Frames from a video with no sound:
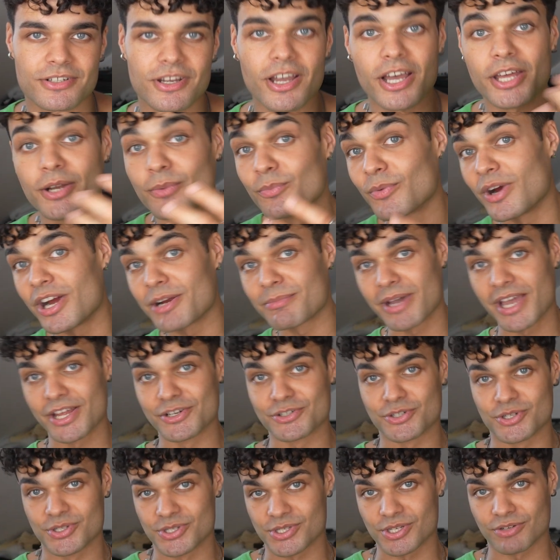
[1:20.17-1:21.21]
And I'm wearing my
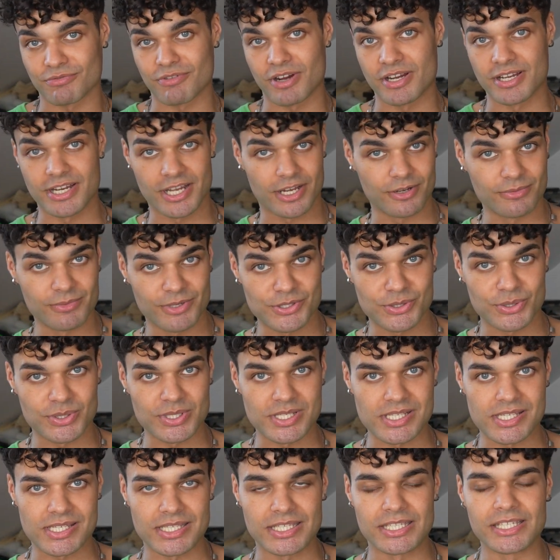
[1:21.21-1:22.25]
entrance look right now, as you can
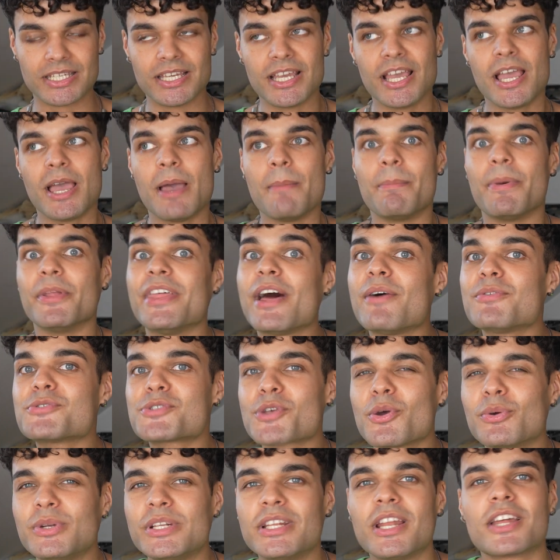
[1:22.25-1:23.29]
see, but that was
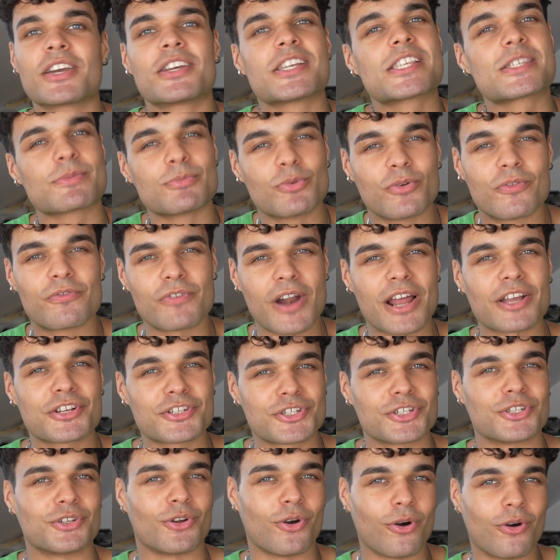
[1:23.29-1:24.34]
only like a small
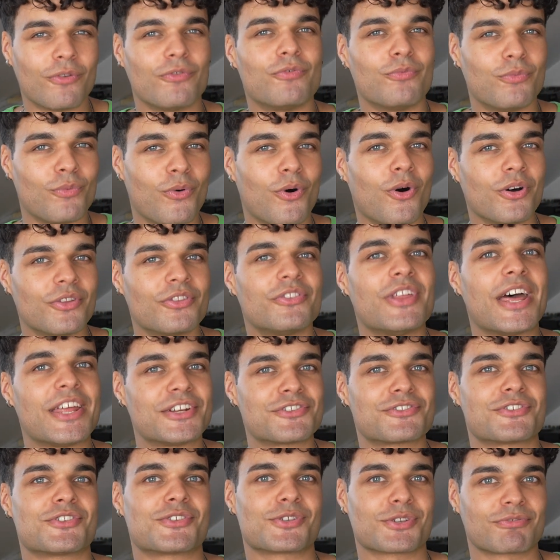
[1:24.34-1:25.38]
fraction of what the
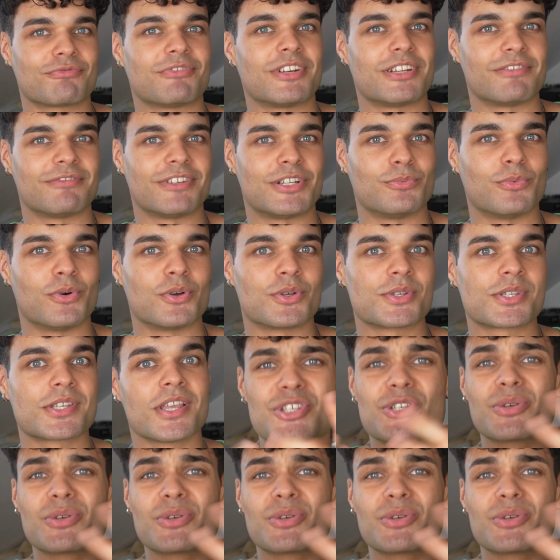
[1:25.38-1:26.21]
entrance look really was.